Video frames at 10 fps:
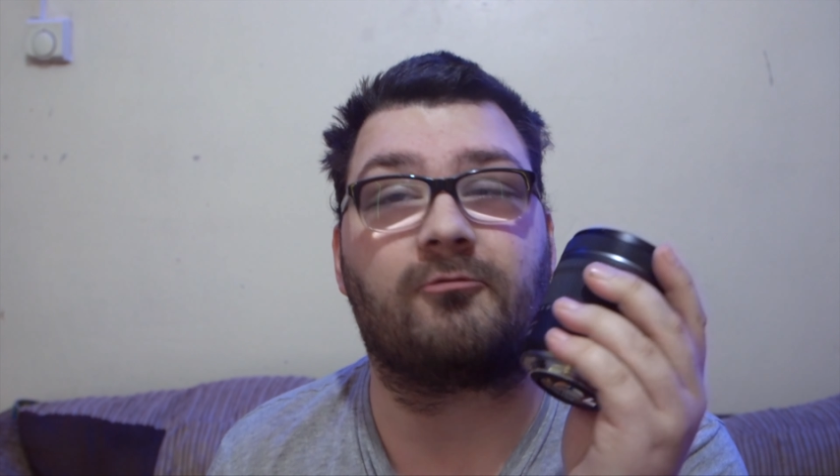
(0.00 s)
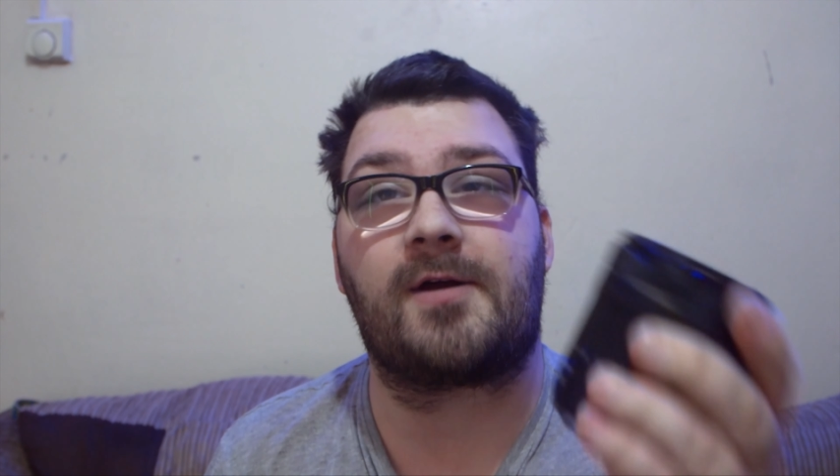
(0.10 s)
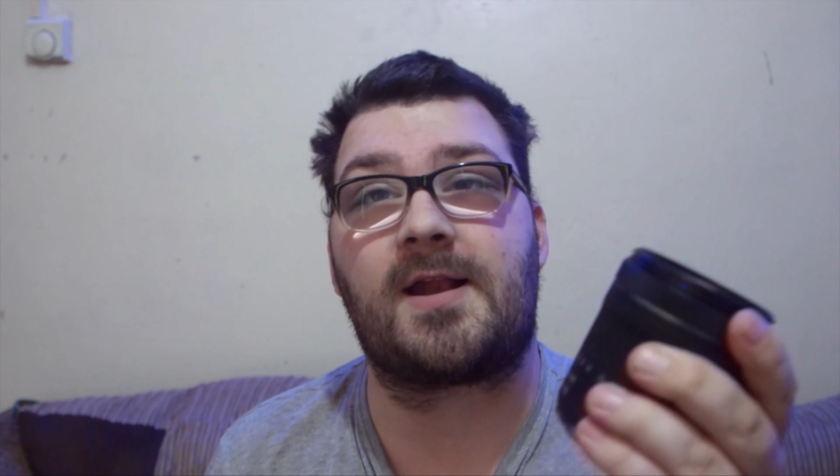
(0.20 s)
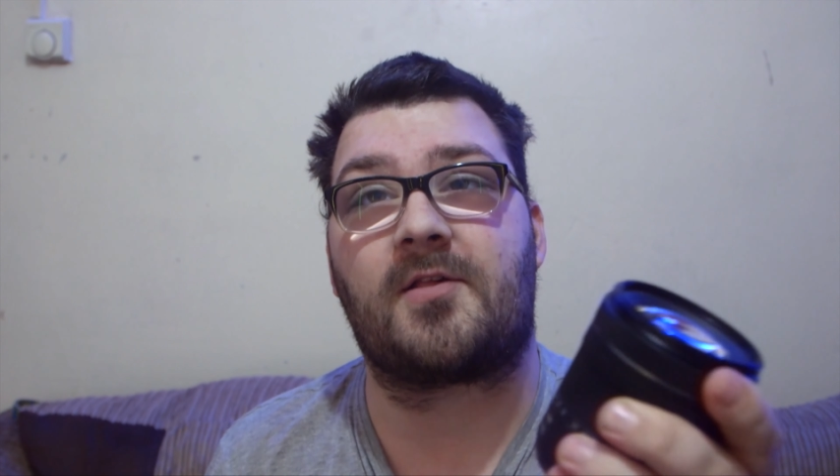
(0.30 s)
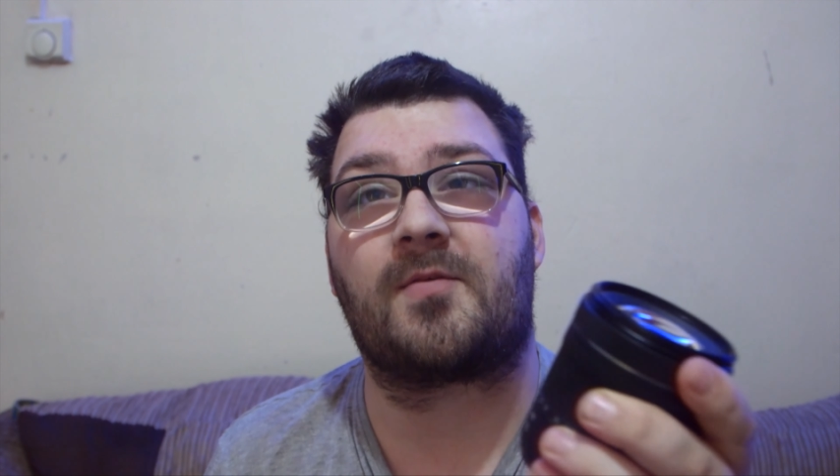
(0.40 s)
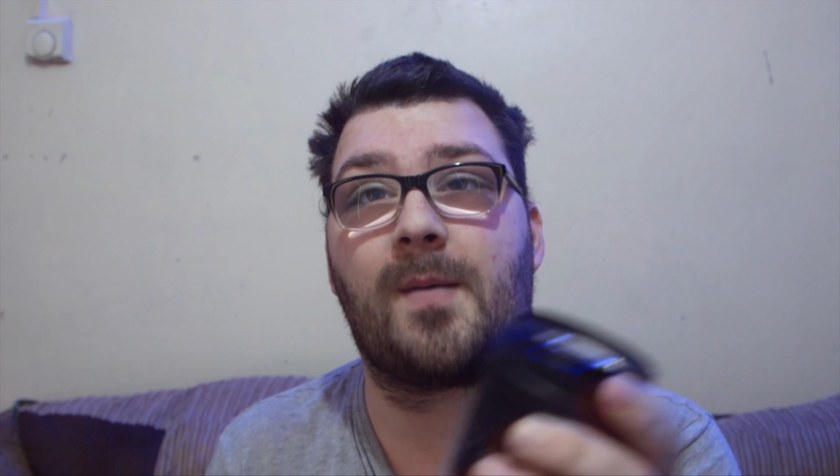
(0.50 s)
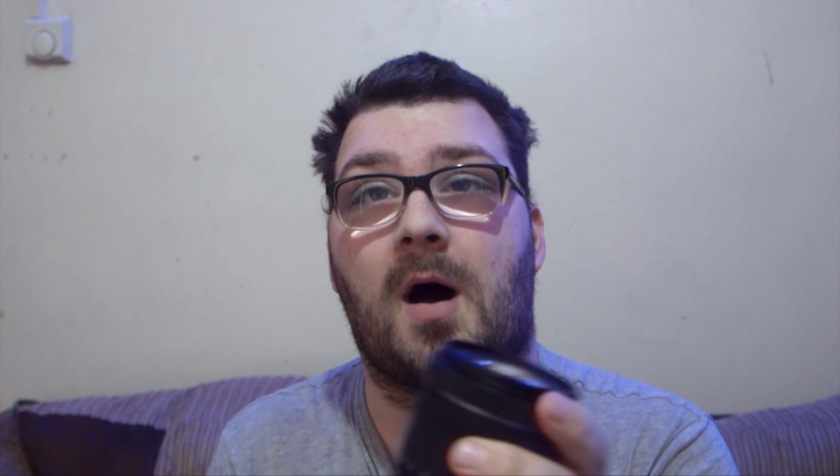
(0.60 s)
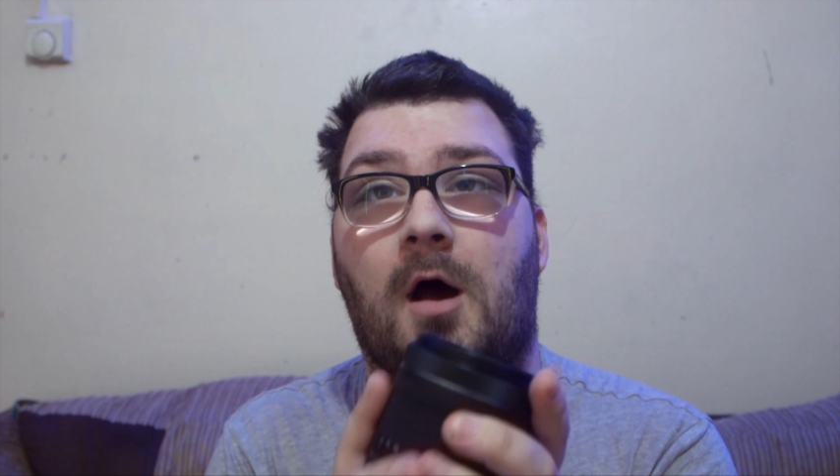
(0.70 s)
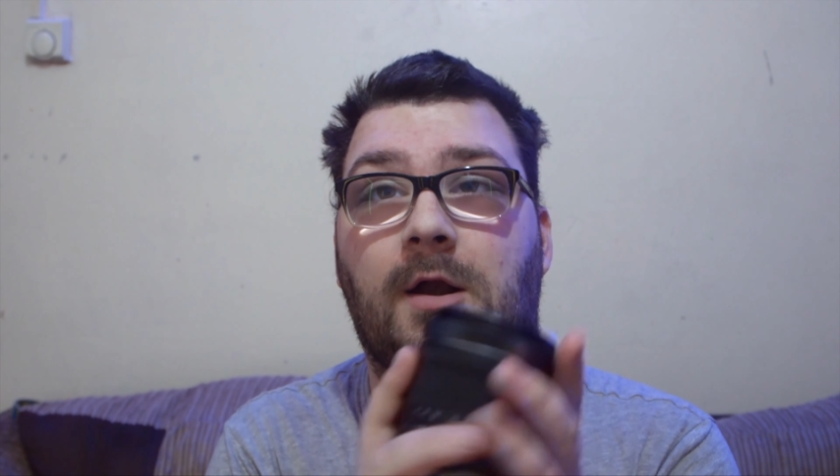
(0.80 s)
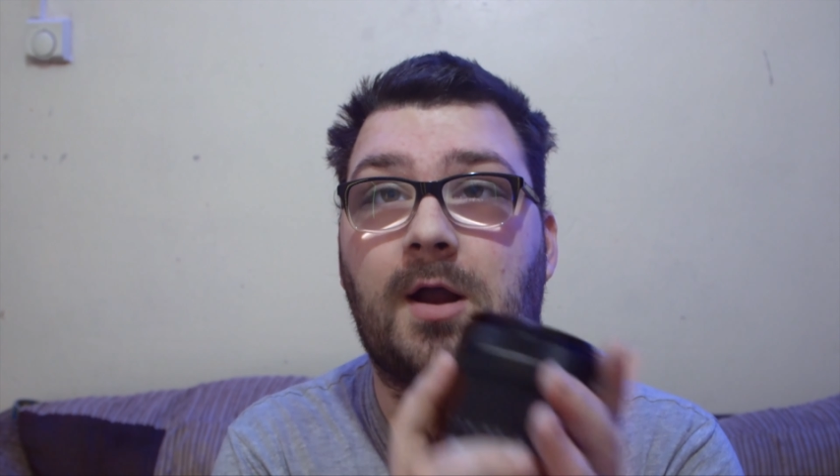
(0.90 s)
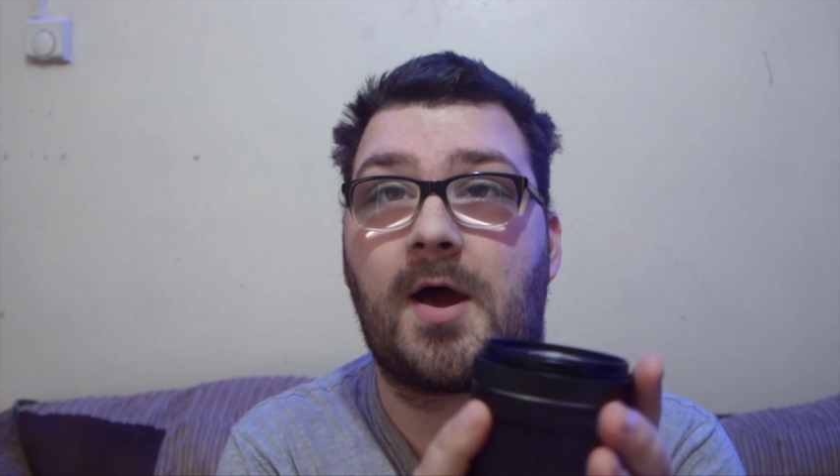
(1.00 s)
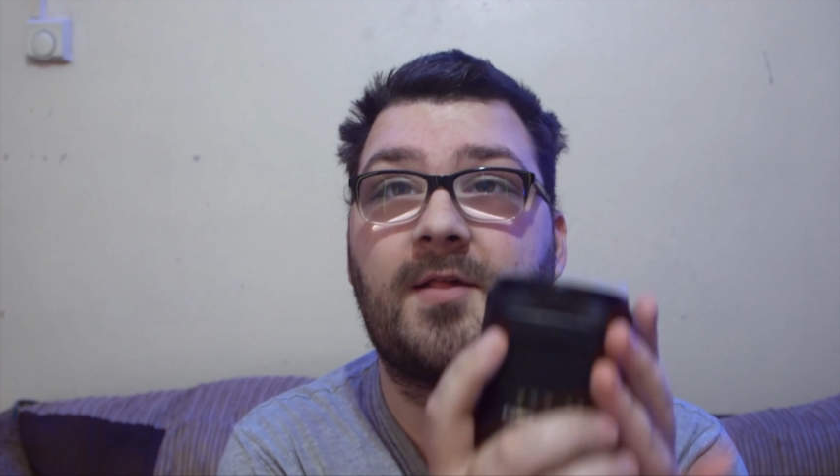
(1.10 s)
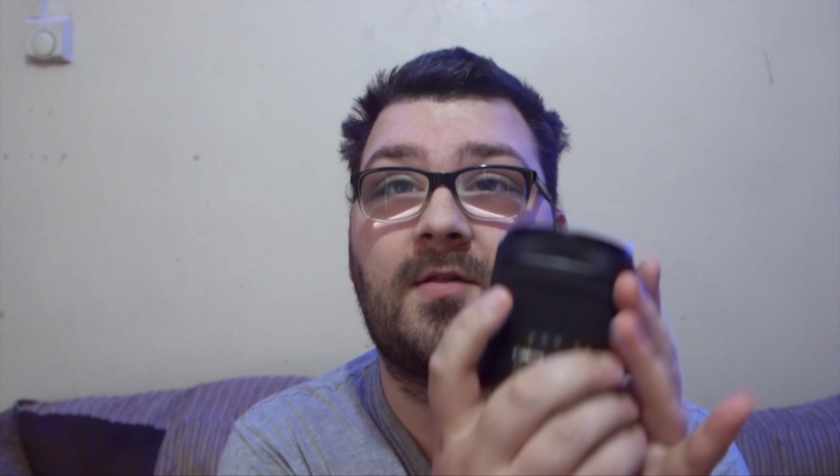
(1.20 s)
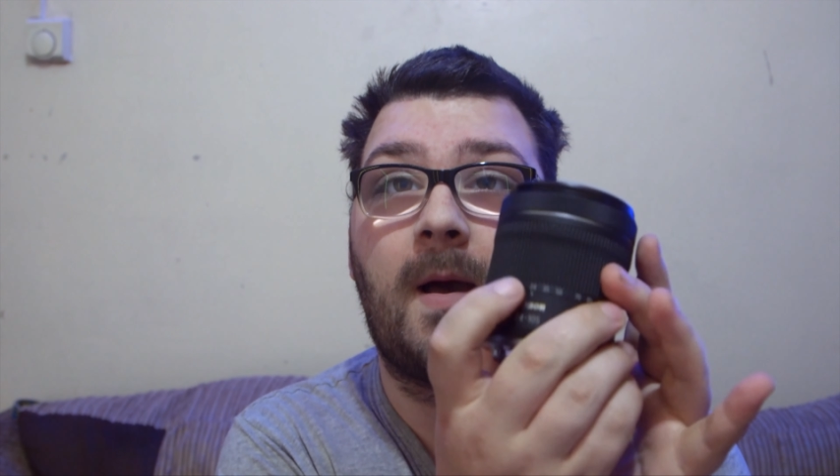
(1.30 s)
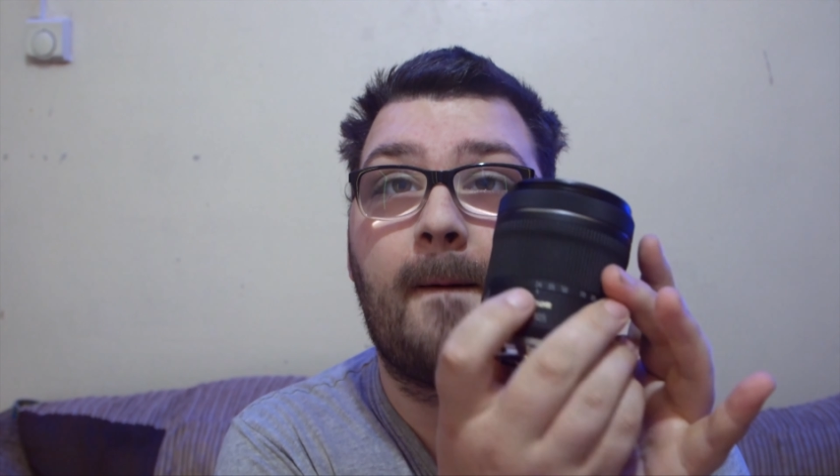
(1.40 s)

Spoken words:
really smart, a nice